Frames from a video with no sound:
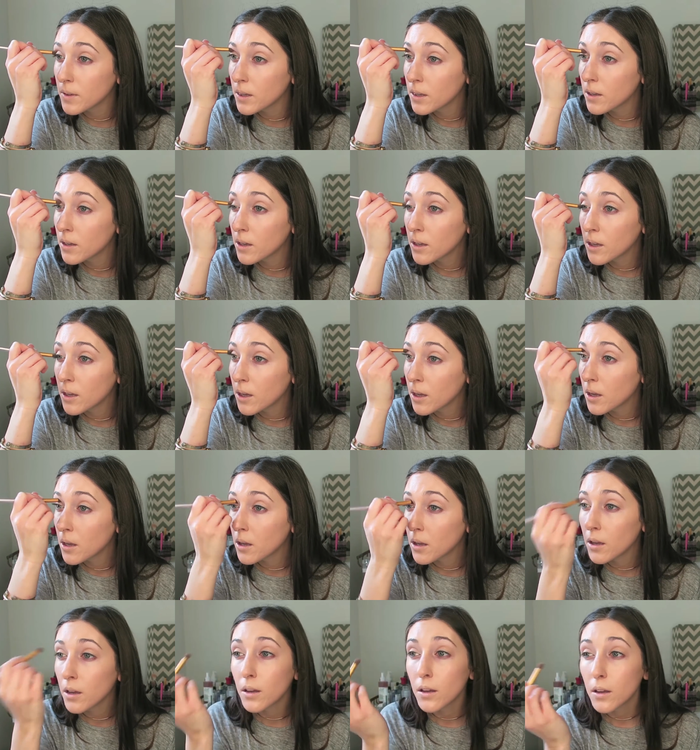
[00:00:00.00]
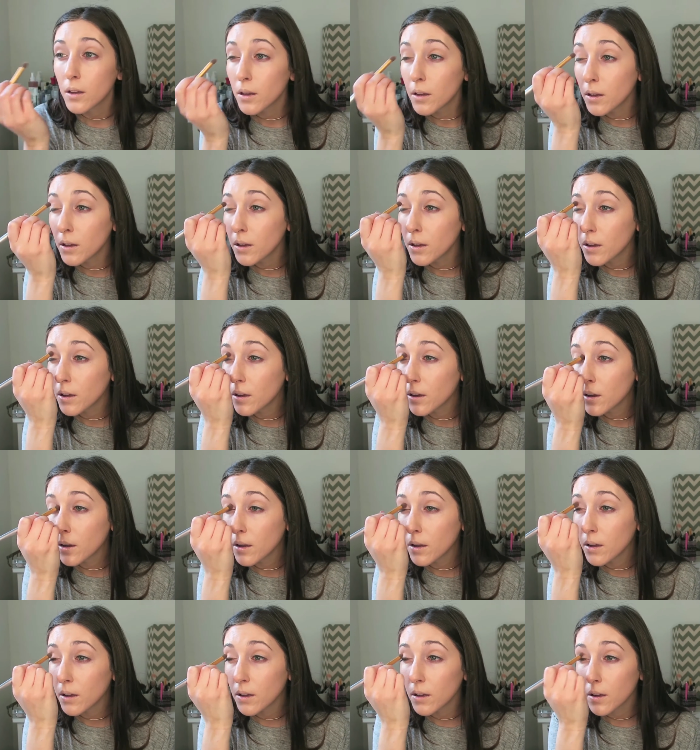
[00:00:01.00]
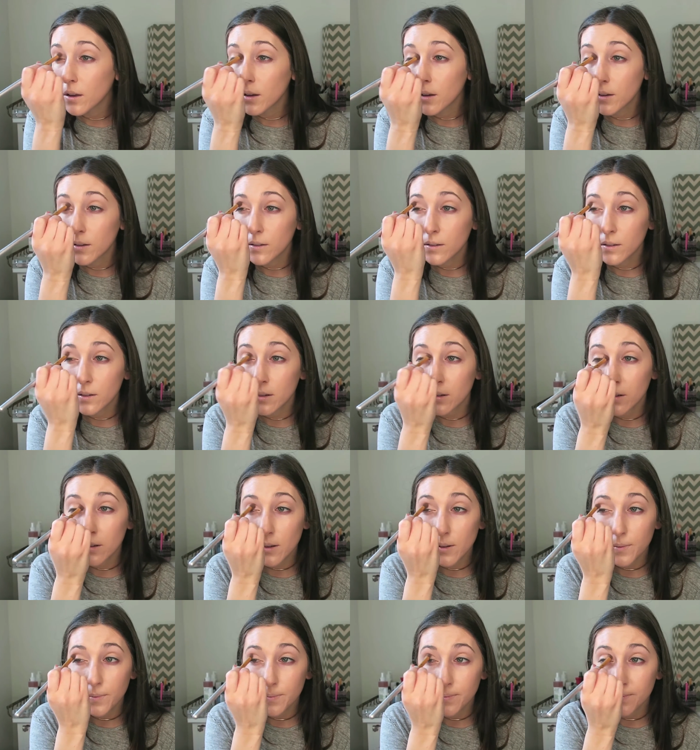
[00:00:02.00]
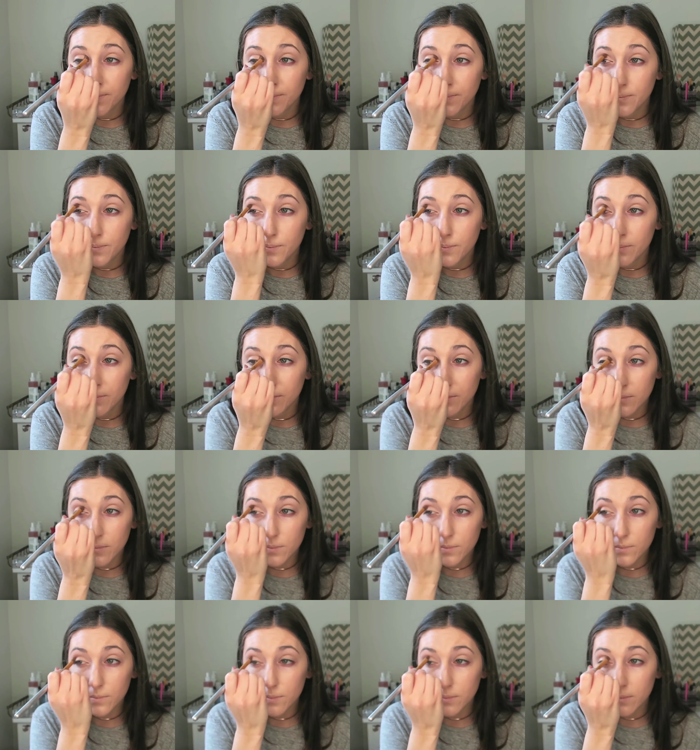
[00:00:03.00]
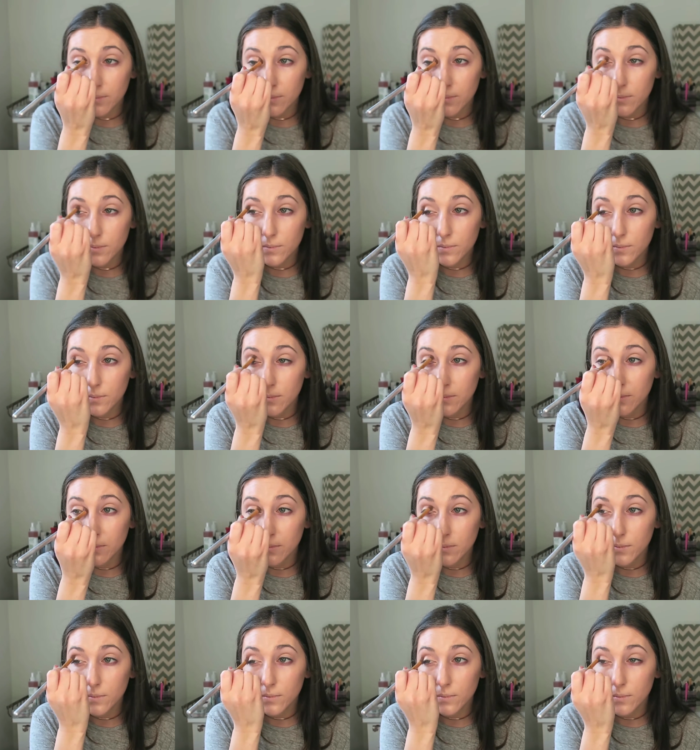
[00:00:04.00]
Nothing is said.